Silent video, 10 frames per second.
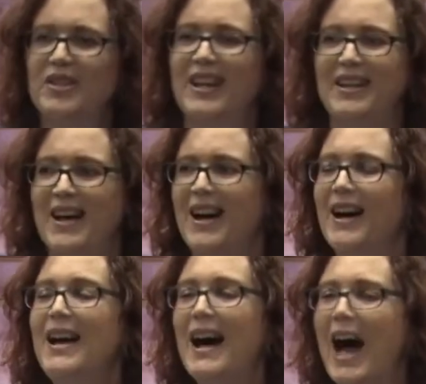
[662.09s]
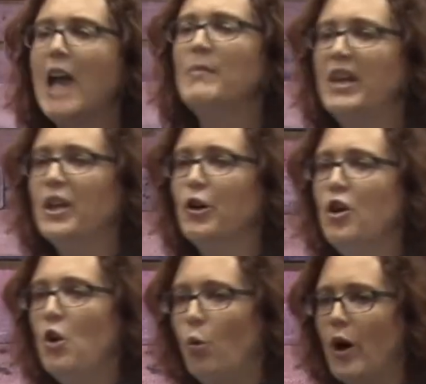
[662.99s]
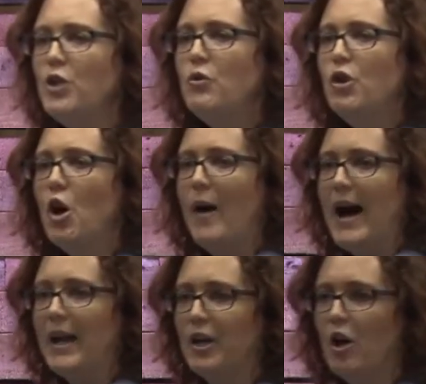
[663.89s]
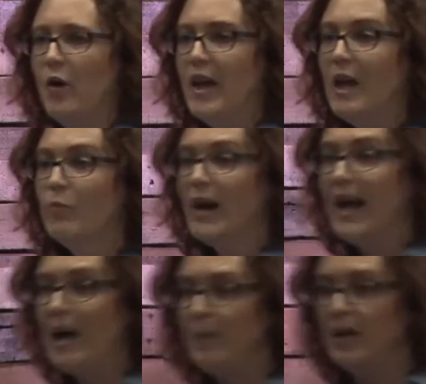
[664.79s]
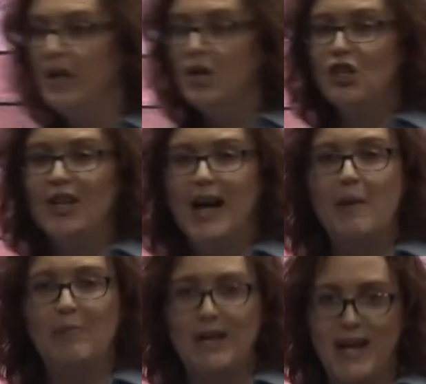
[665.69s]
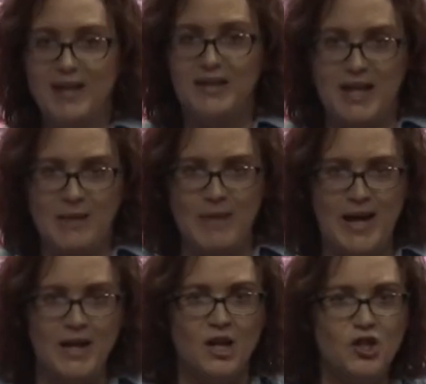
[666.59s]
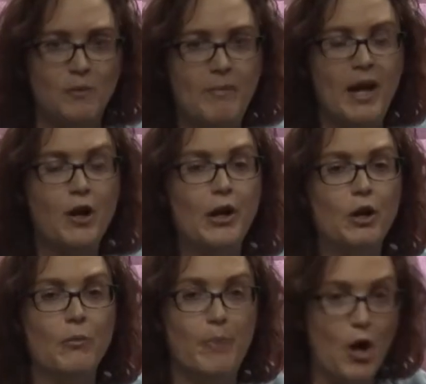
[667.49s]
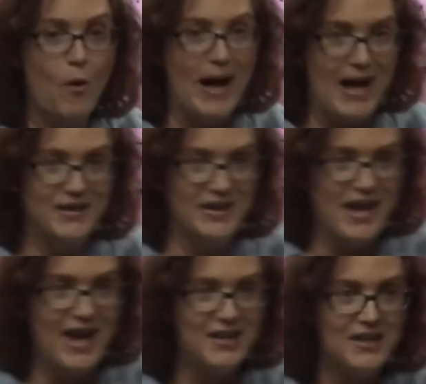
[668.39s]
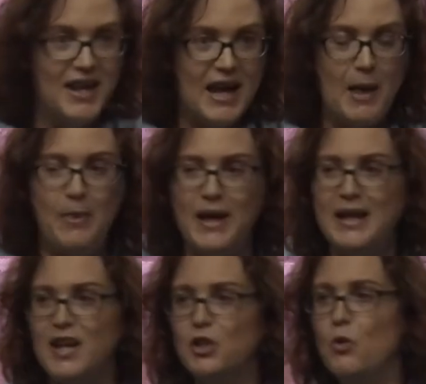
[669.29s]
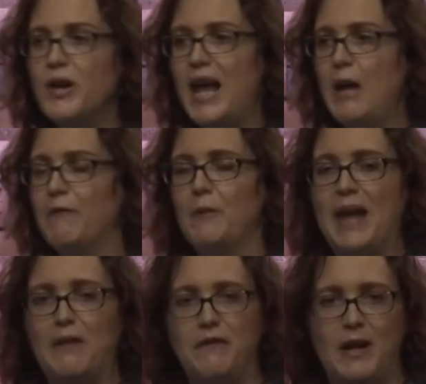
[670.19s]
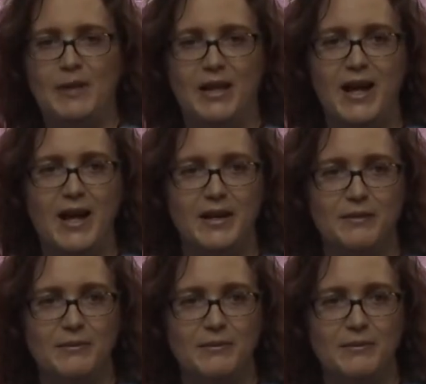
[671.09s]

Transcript: said, nah, I'm here. Where you go, I go. And what happened? She got blessed. Amen. She married her Boaz, yes? And then guess who came from that family line?